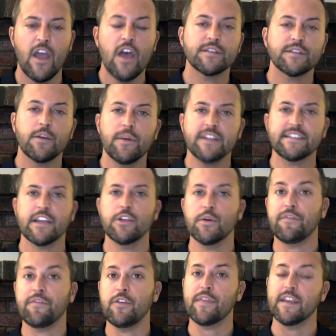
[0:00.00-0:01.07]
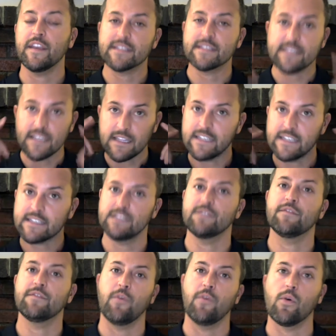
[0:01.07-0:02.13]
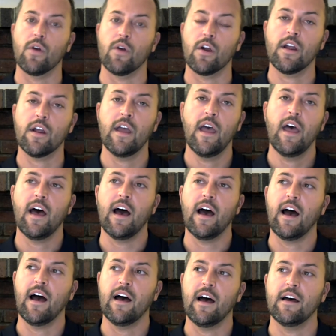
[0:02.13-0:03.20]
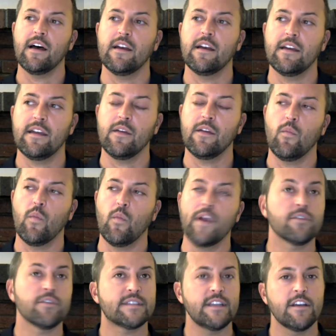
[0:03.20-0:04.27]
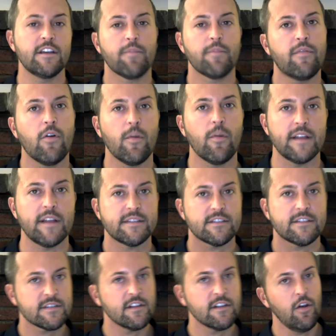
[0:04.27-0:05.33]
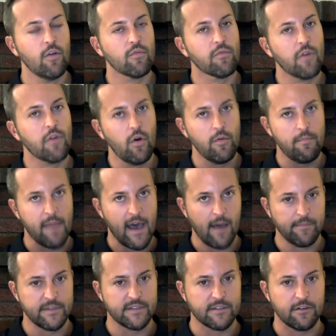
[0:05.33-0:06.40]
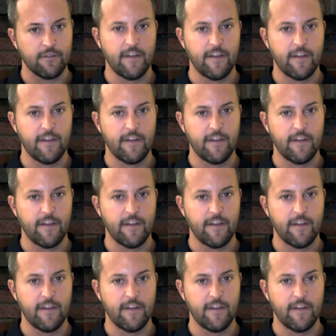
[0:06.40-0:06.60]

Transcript: So I'm going to tell you a few things to listen for when you're seeing a performance, just a little roadmap to sort of